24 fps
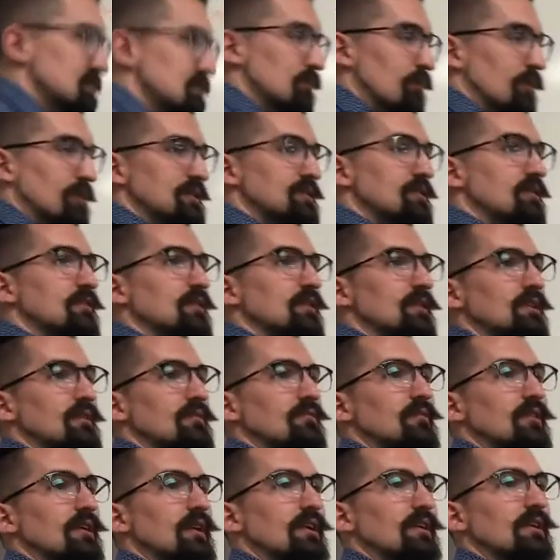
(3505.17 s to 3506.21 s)
are the ones you think of
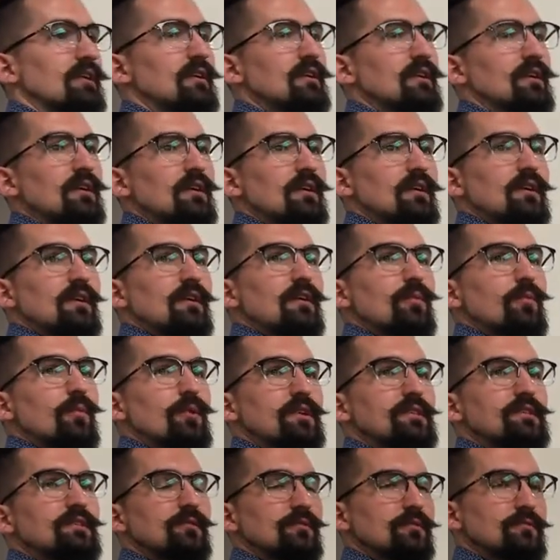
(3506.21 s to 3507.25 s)
like, when
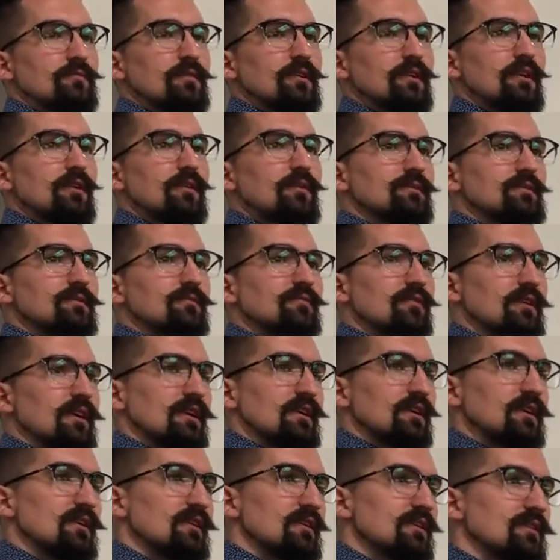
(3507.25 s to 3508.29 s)
you see those videos of like,
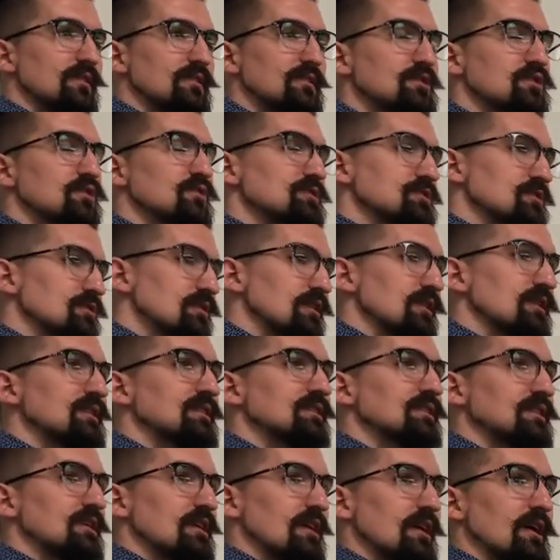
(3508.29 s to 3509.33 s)
usually
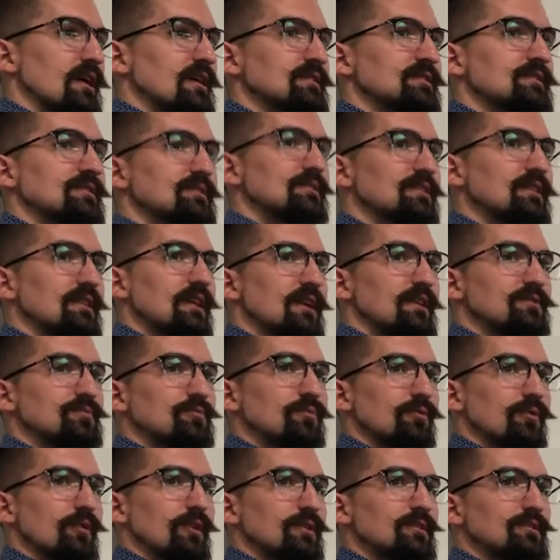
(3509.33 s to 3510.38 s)
guys, teenage
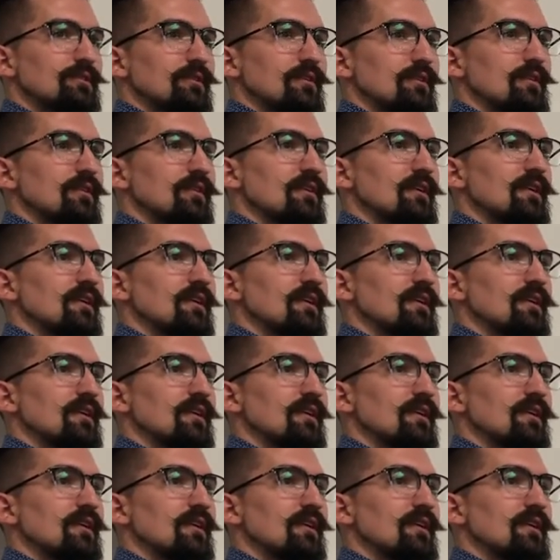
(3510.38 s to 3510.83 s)
boys or,